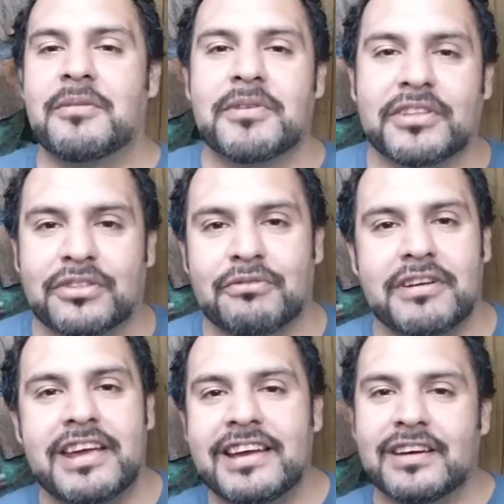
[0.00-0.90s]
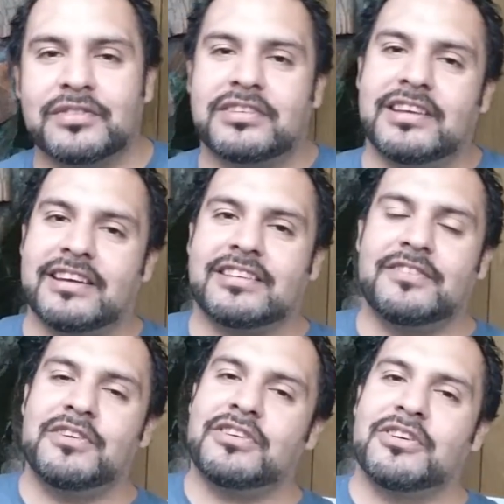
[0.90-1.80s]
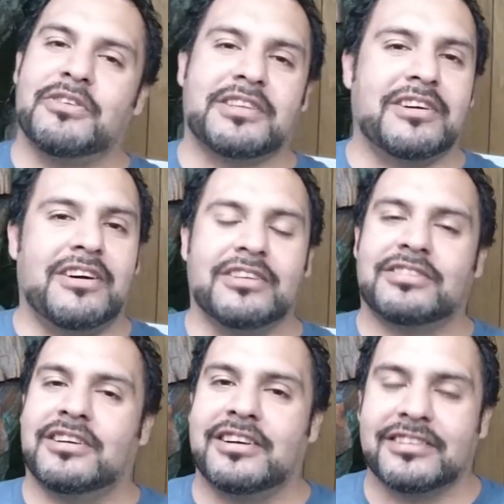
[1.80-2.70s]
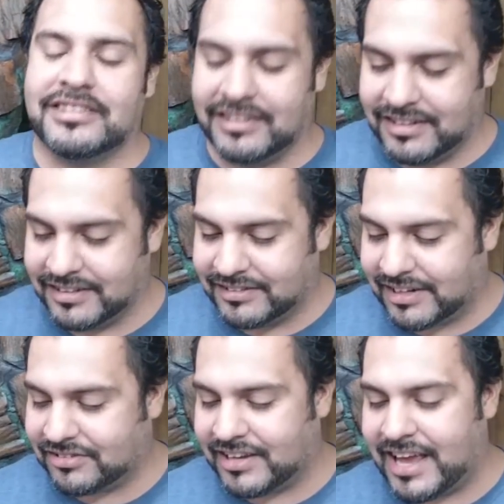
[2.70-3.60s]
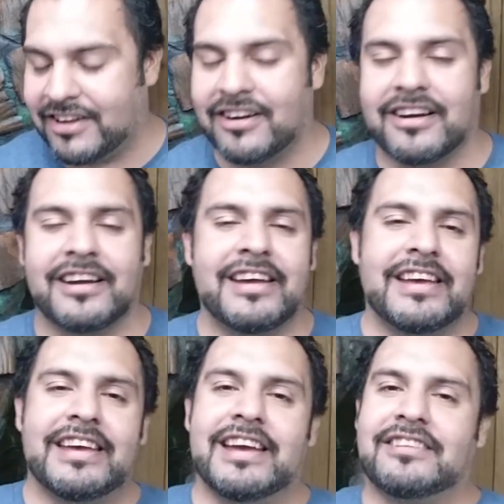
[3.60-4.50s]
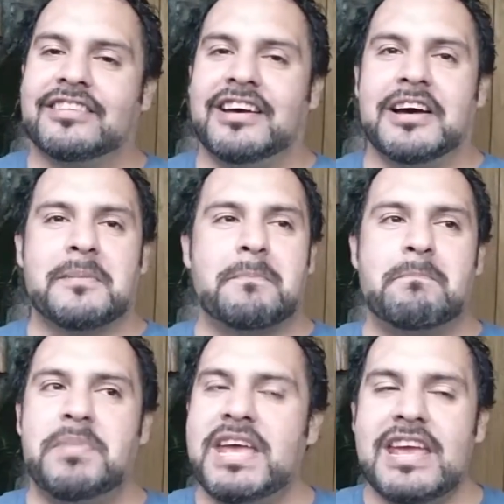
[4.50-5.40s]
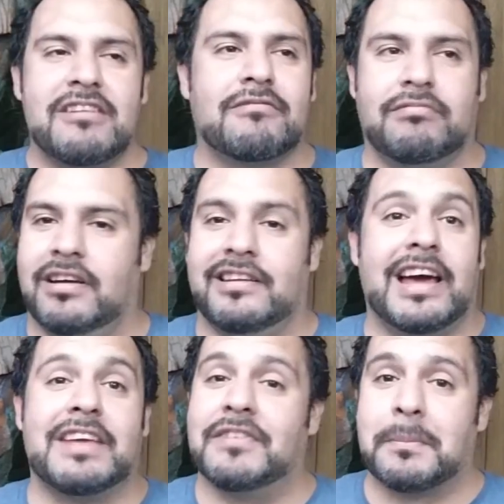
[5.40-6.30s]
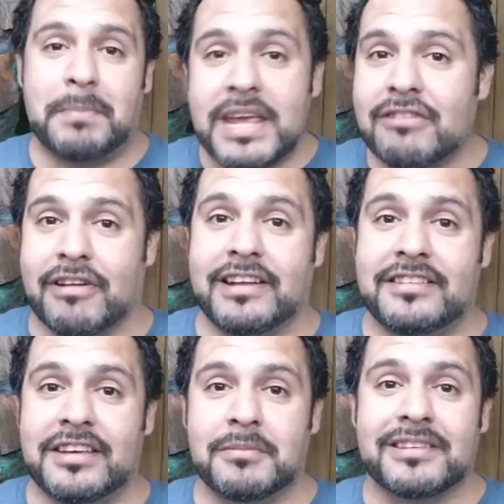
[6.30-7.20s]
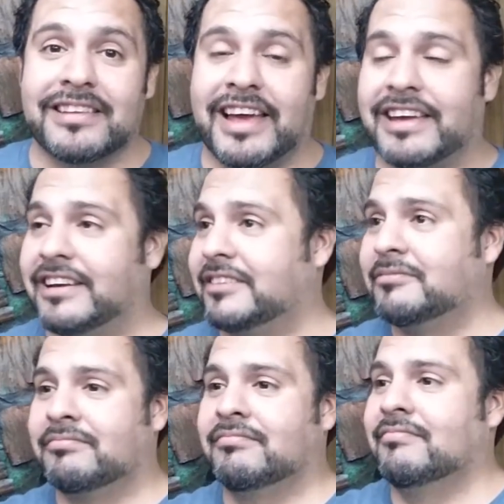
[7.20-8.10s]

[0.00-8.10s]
Number 3 of 6. If you don't know what the All-Stars Section 8 are, it's a B, not even a B grade team. It's like a